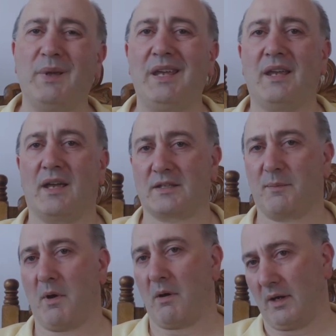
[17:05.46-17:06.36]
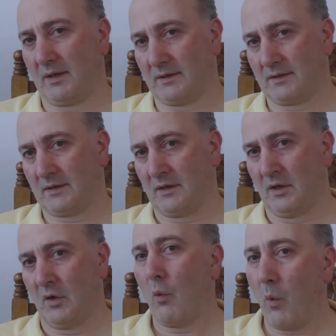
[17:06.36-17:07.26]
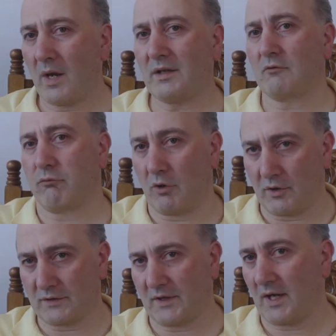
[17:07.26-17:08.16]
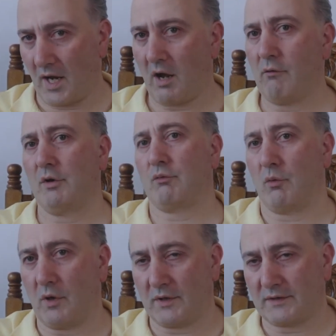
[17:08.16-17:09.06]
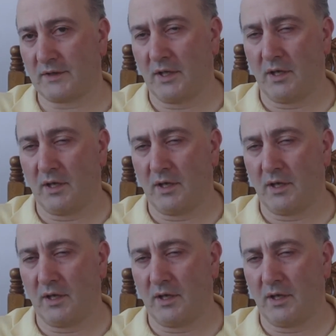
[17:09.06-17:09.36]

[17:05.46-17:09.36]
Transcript: big experience what it was and how it was,